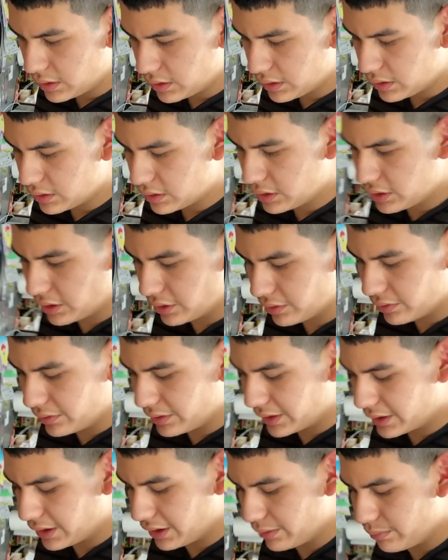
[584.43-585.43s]
So
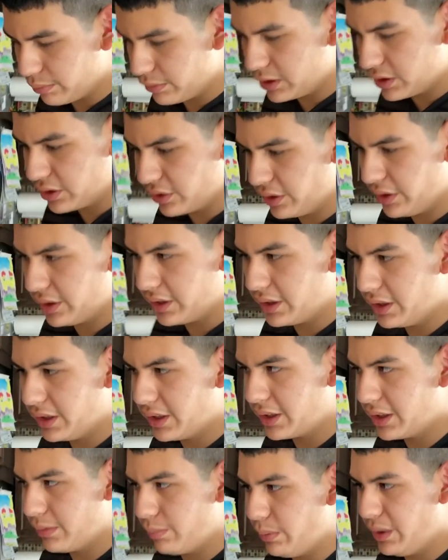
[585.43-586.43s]
it
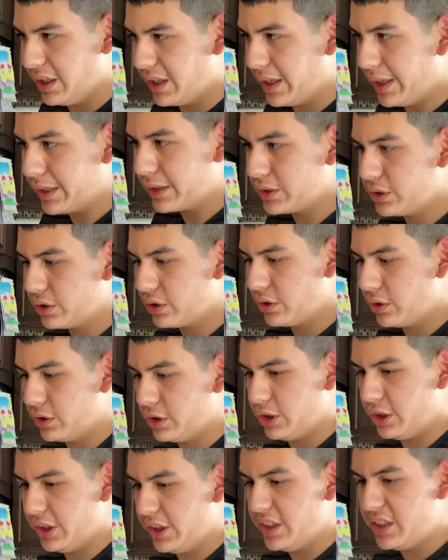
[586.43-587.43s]
could be extra
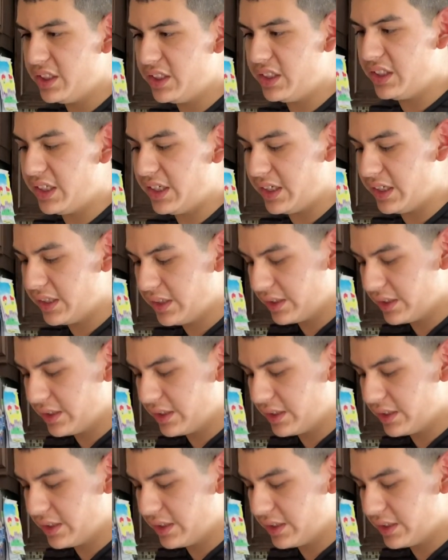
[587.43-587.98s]
cheesy.